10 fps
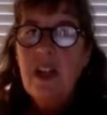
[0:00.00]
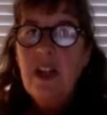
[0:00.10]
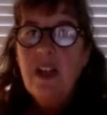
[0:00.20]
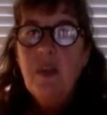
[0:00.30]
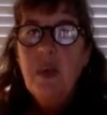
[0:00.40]

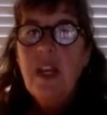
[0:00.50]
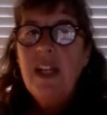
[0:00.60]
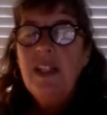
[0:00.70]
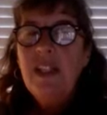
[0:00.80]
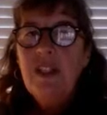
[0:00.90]
the
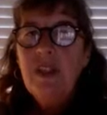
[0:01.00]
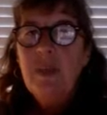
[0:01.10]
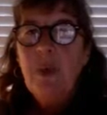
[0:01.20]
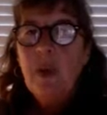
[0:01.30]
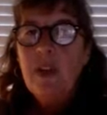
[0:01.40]
relationship
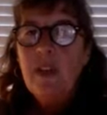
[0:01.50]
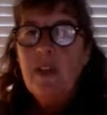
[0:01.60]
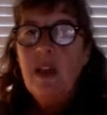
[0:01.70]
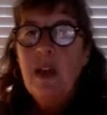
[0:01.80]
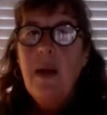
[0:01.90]
works
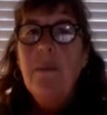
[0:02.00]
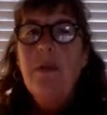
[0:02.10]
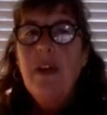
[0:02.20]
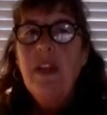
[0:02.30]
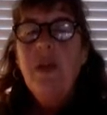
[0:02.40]

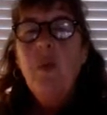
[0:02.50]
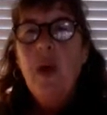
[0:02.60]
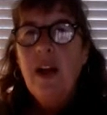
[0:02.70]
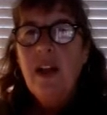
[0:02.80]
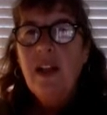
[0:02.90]
pretty
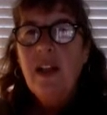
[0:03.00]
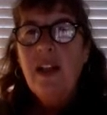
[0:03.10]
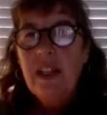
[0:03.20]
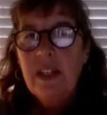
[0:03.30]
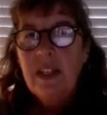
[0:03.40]
well
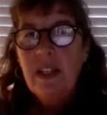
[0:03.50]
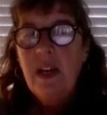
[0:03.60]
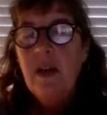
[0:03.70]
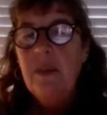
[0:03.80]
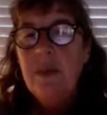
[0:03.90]
in
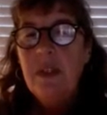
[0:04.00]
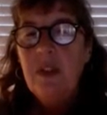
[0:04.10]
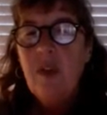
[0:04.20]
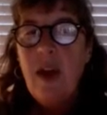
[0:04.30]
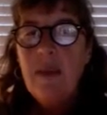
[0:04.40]

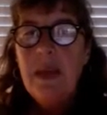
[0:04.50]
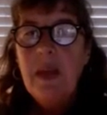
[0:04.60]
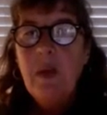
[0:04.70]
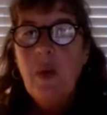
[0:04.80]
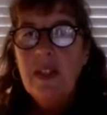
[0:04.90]

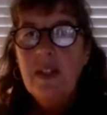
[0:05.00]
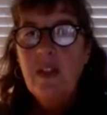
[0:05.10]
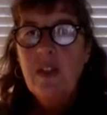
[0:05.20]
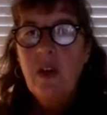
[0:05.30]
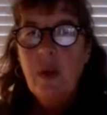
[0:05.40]
describing what's
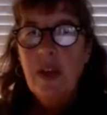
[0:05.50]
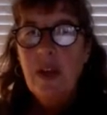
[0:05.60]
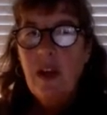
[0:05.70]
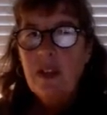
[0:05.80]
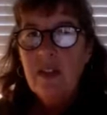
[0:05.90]
going
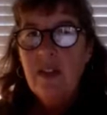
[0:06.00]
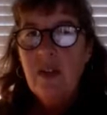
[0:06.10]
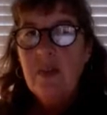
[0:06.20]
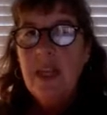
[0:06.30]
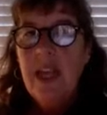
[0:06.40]
on. So
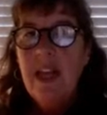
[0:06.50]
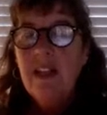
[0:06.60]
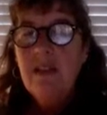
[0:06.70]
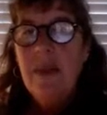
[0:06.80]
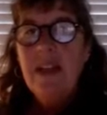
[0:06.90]

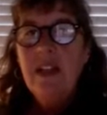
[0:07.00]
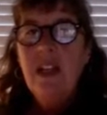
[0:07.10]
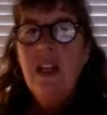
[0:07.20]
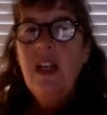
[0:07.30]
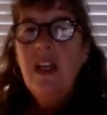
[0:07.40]
Michaelis-Menten
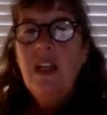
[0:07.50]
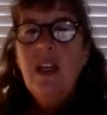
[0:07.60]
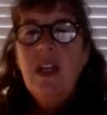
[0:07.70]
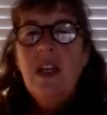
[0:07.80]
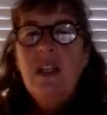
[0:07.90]

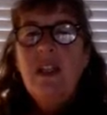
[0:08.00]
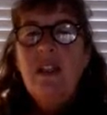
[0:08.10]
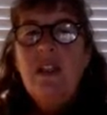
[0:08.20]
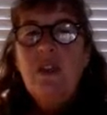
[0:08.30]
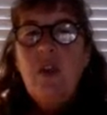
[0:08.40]

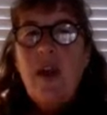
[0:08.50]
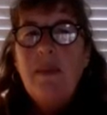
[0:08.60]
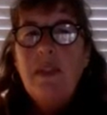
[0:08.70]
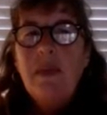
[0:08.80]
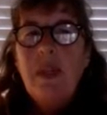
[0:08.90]
describes
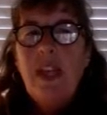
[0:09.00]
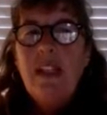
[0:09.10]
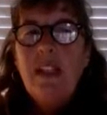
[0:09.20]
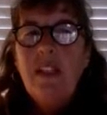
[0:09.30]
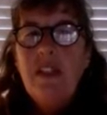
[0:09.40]
the
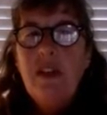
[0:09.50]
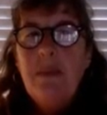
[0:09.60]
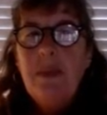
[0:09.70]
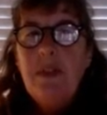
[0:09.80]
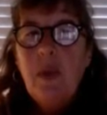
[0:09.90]
relationship
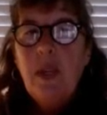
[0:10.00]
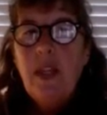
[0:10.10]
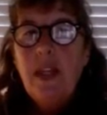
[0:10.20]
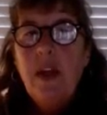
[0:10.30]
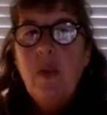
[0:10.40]

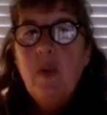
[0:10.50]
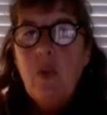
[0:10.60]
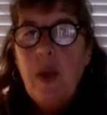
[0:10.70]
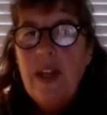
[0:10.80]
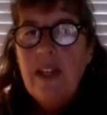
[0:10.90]
between a
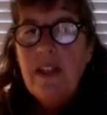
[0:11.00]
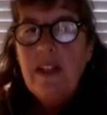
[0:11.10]
rate